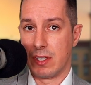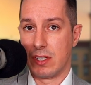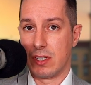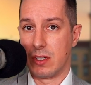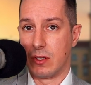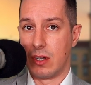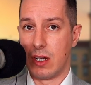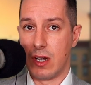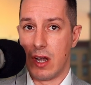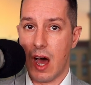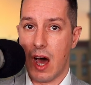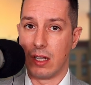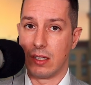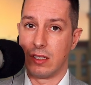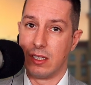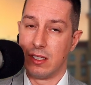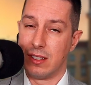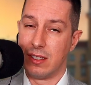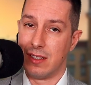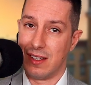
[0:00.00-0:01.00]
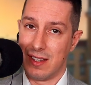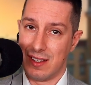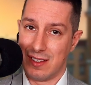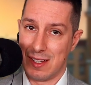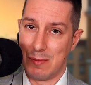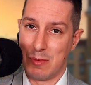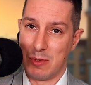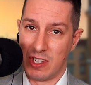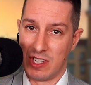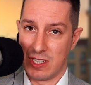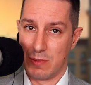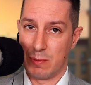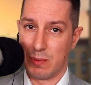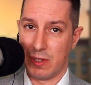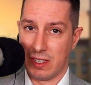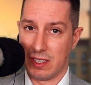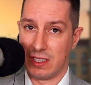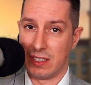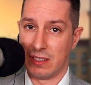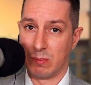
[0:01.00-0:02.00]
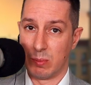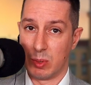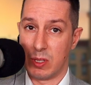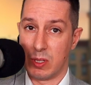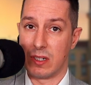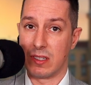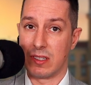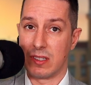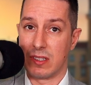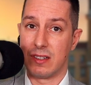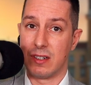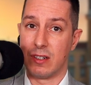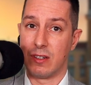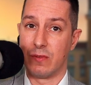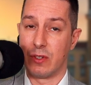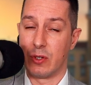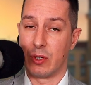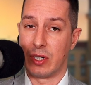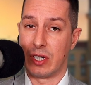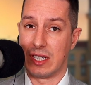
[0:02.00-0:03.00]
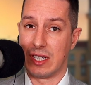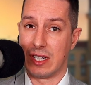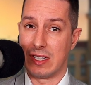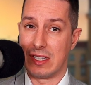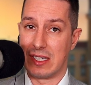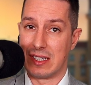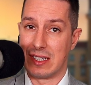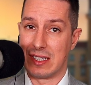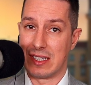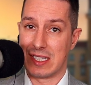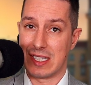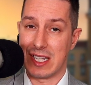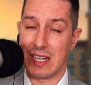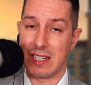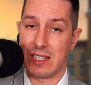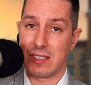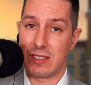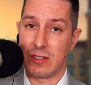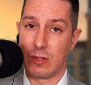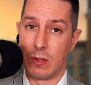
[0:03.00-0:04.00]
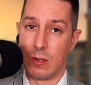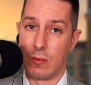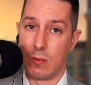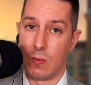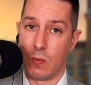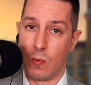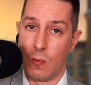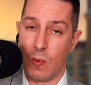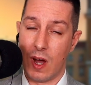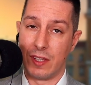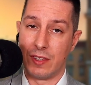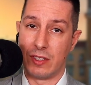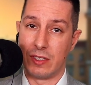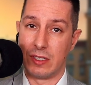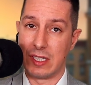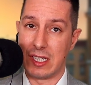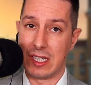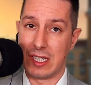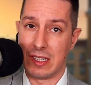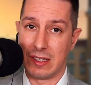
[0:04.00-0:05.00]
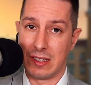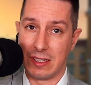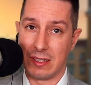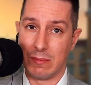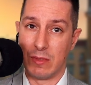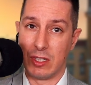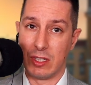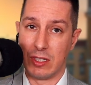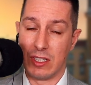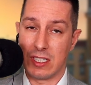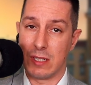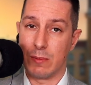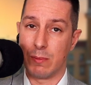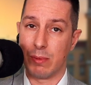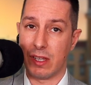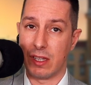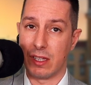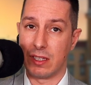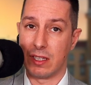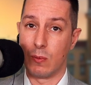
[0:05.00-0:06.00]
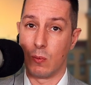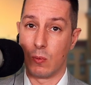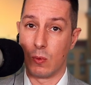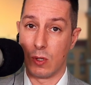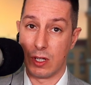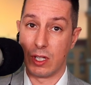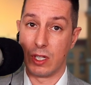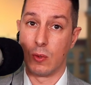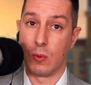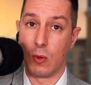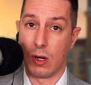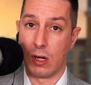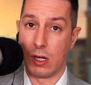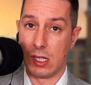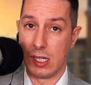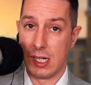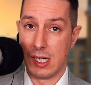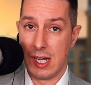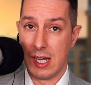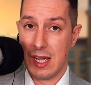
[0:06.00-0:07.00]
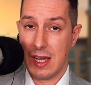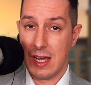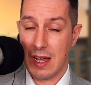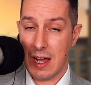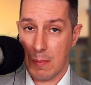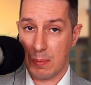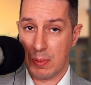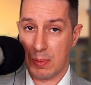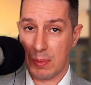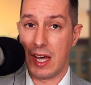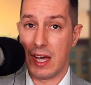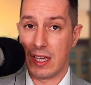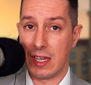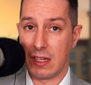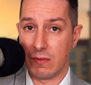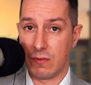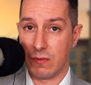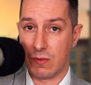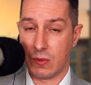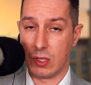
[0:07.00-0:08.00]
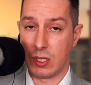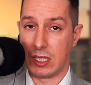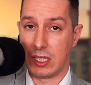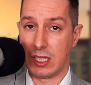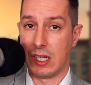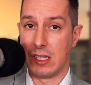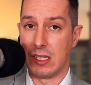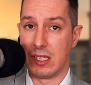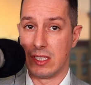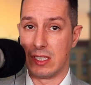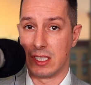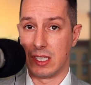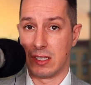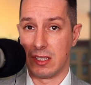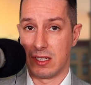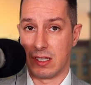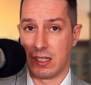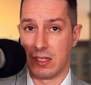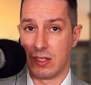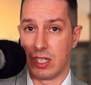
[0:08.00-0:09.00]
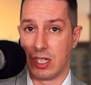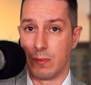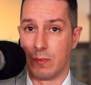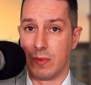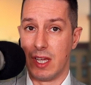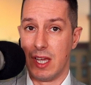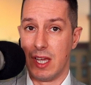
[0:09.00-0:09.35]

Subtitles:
So not in the municipality of birth of your Italian ancestor, rather in the municipality where you are applying for Italian citizenship